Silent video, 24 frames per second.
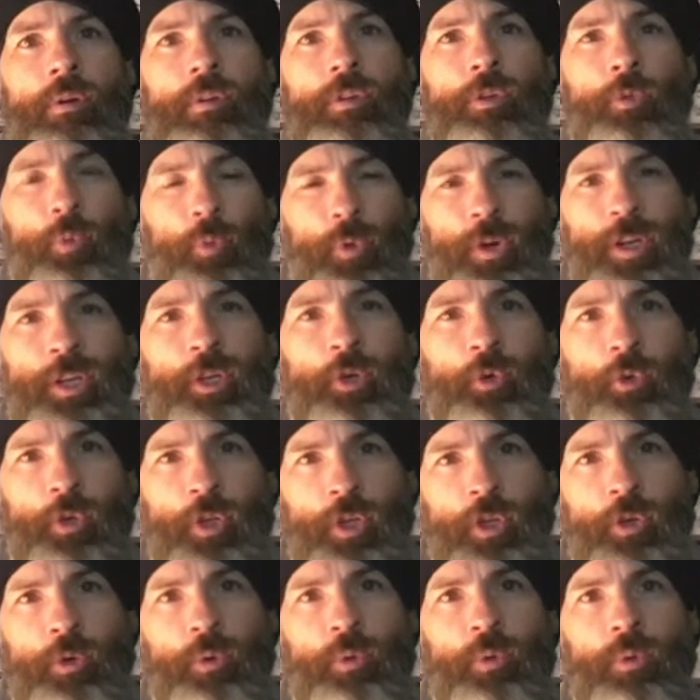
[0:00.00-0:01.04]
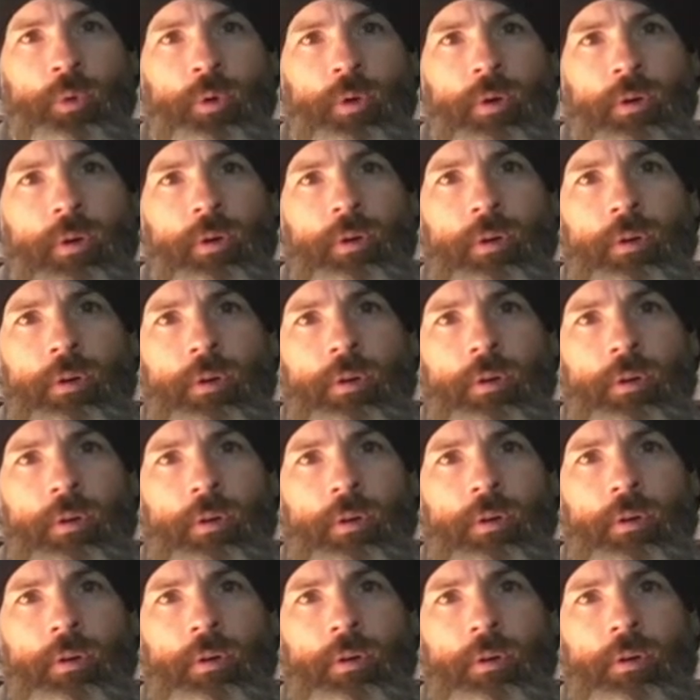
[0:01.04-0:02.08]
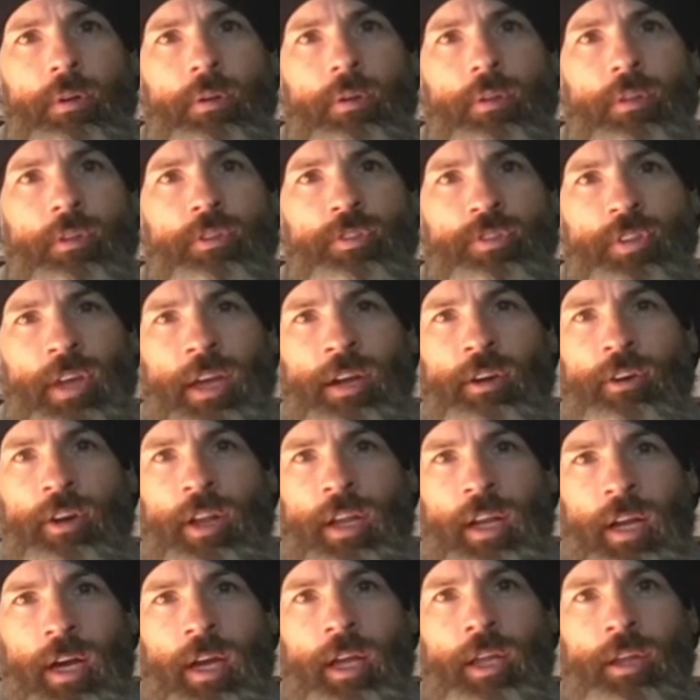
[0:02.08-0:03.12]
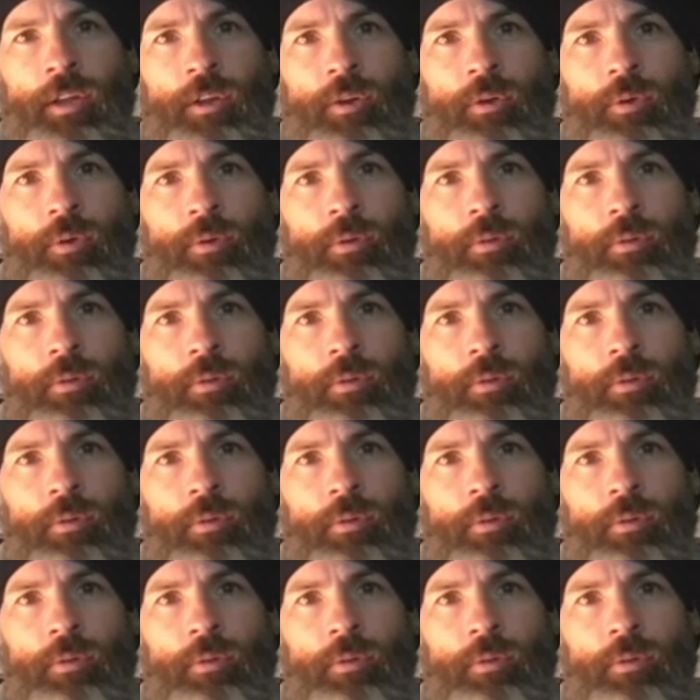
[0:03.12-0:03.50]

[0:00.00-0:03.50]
the real you, the Saturday night you.